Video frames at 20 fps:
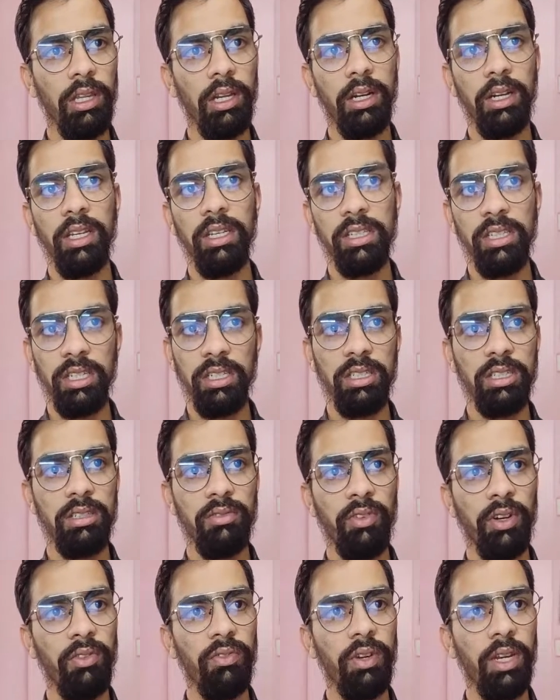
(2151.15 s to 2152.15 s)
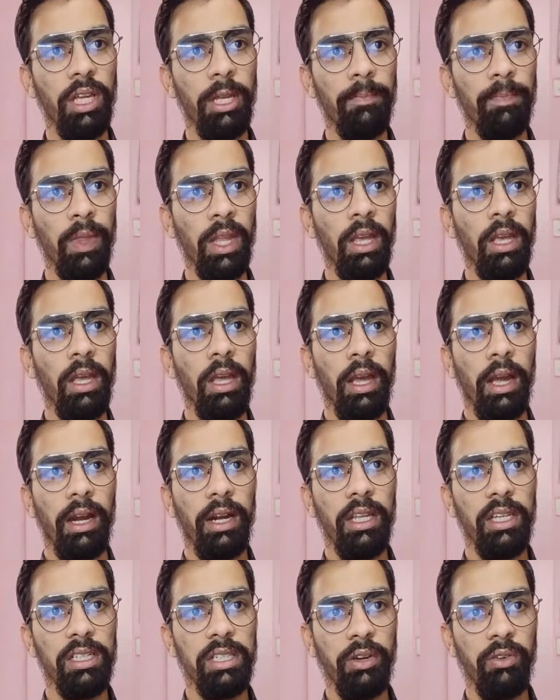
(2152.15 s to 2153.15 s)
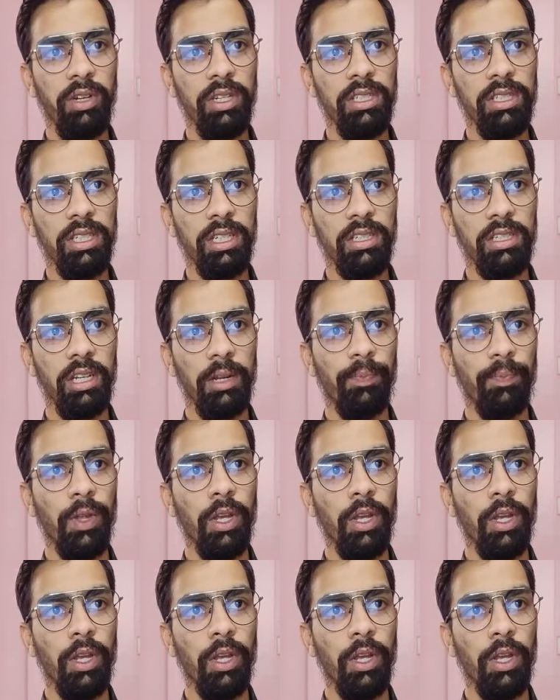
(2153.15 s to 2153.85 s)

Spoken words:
then D6 is 15, and D7 is 16.